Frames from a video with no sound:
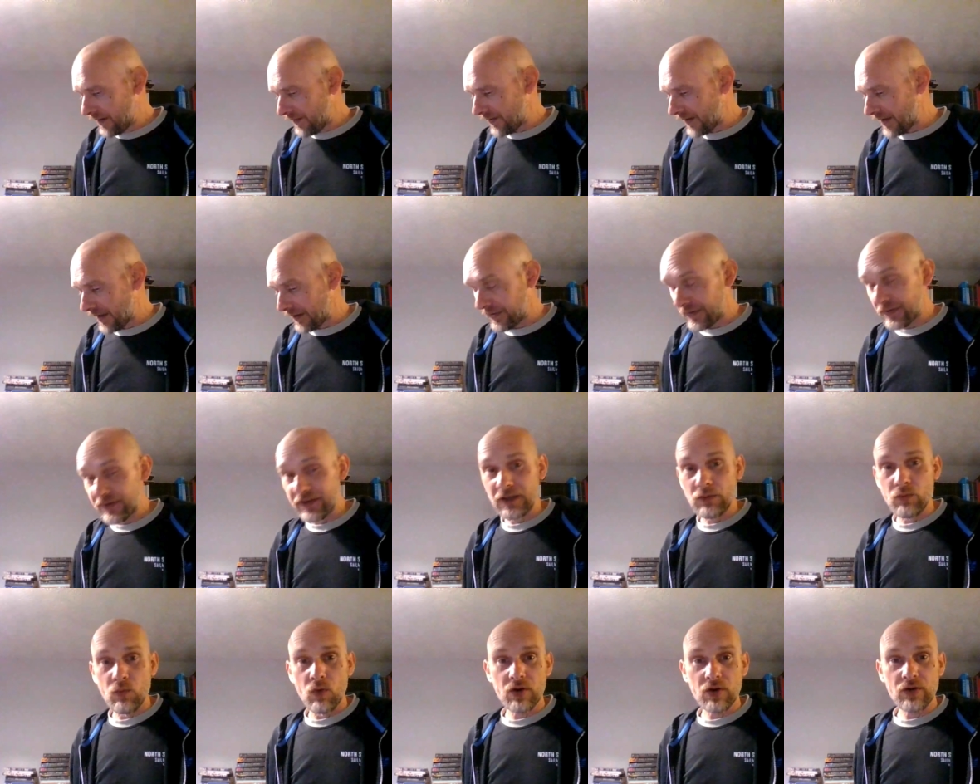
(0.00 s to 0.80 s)
They had
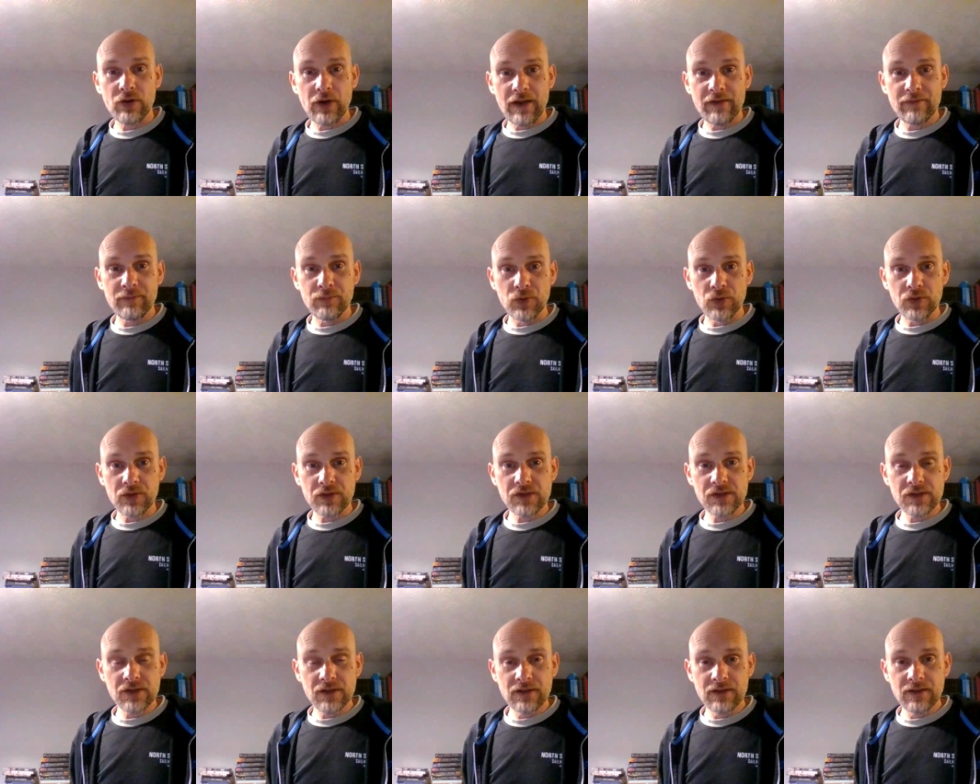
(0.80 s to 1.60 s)
three Warcraft
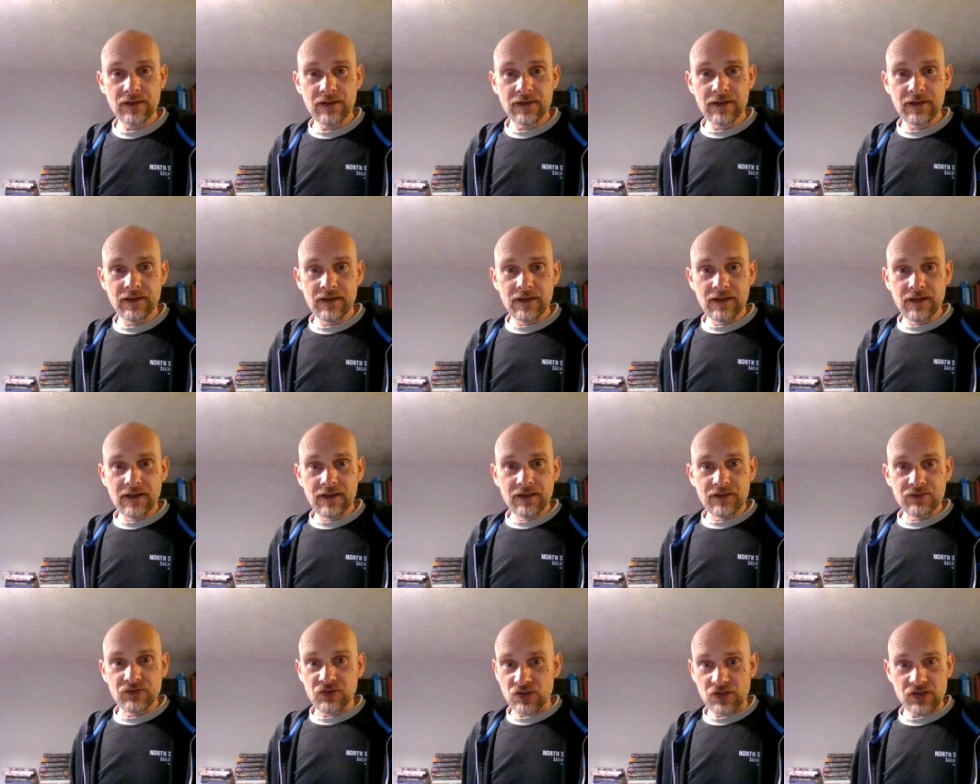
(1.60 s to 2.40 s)
books,
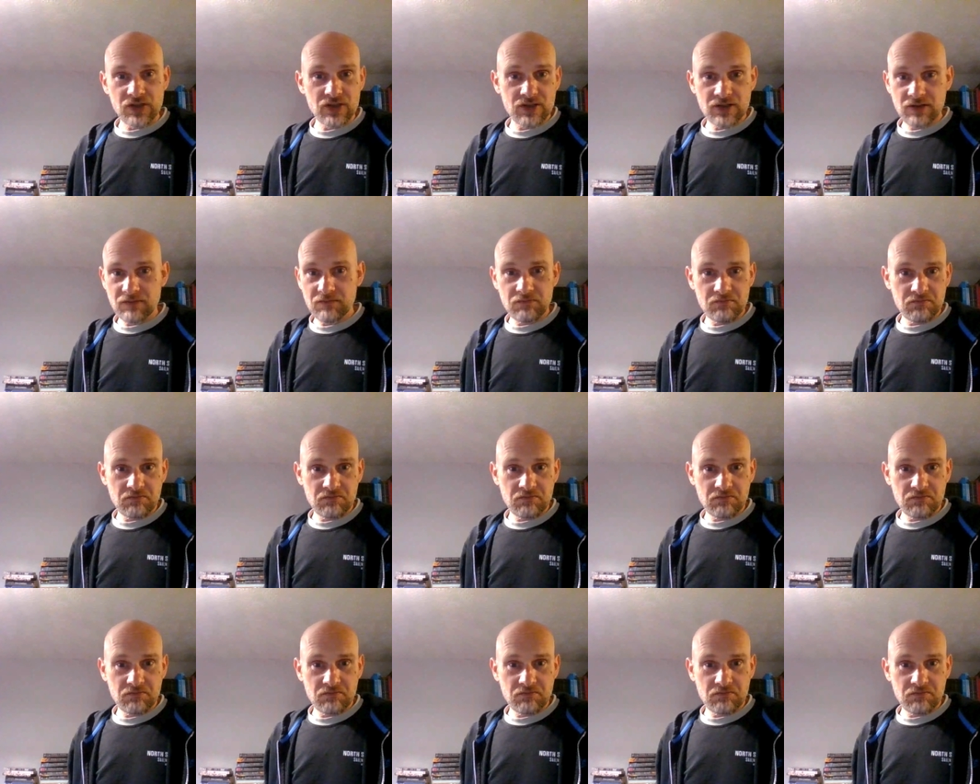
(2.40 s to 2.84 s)
just